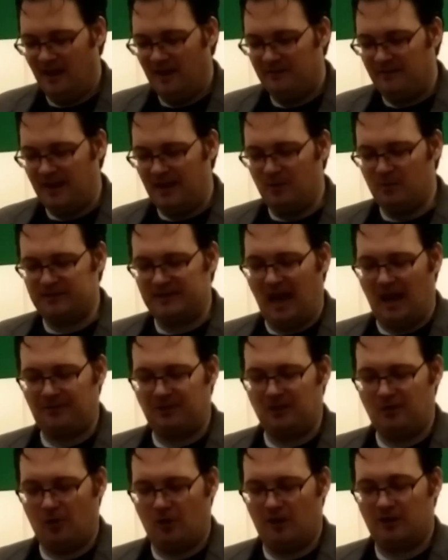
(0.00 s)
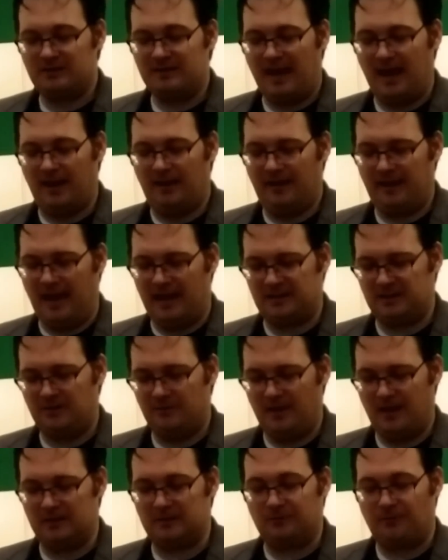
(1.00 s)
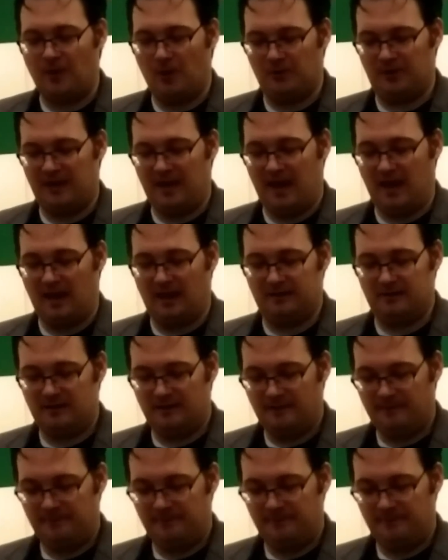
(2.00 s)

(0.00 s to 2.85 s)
Then he was out the door, tailing Estevez, phone in hand.